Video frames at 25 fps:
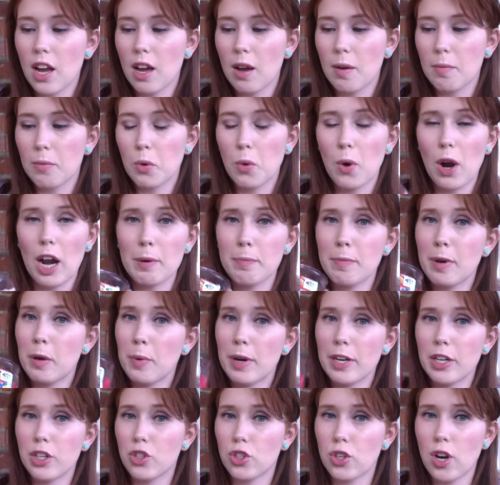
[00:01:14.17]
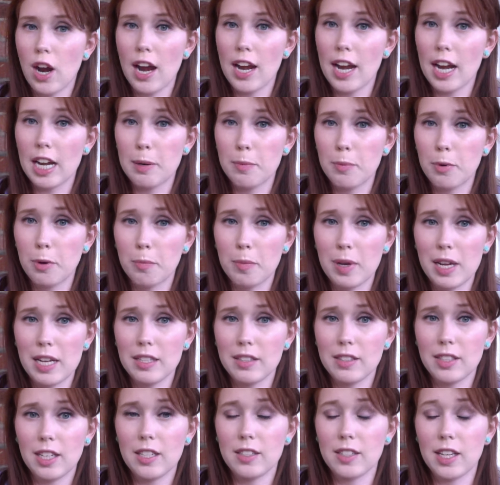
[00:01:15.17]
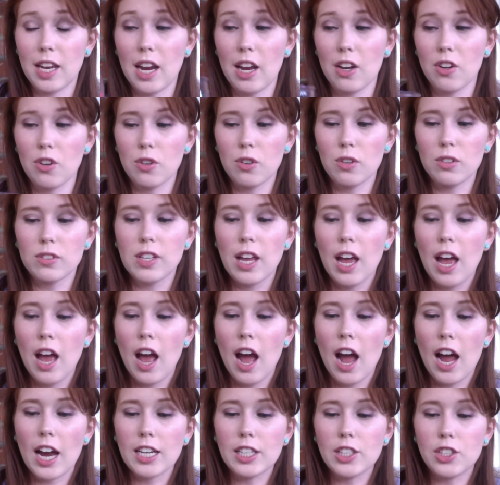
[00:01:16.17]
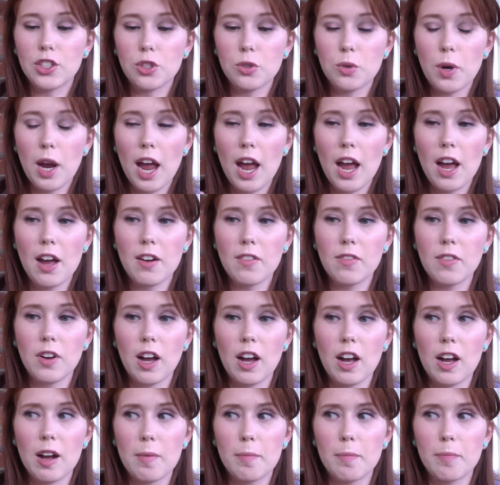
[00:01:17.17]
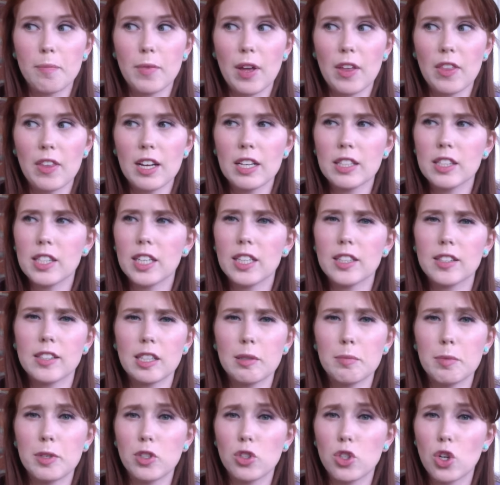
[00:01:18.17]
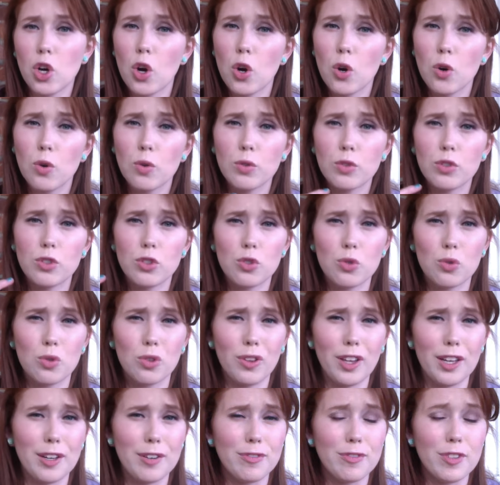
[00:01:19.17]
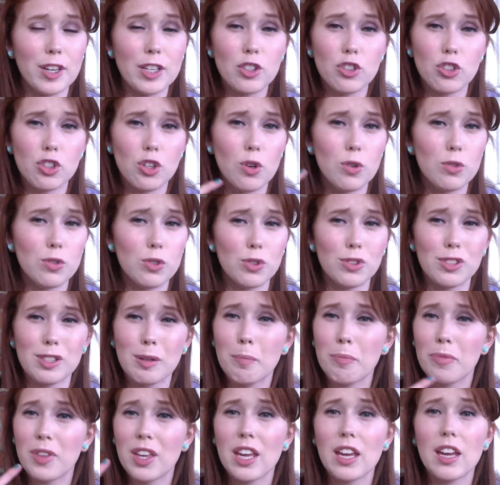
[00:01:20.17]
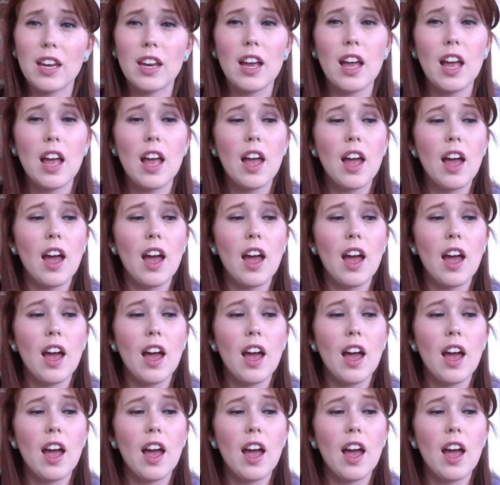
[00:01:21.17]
go out of my way to try any more Mainstays candles. I do have, I think it's like cinnamon toast or like French toast or something.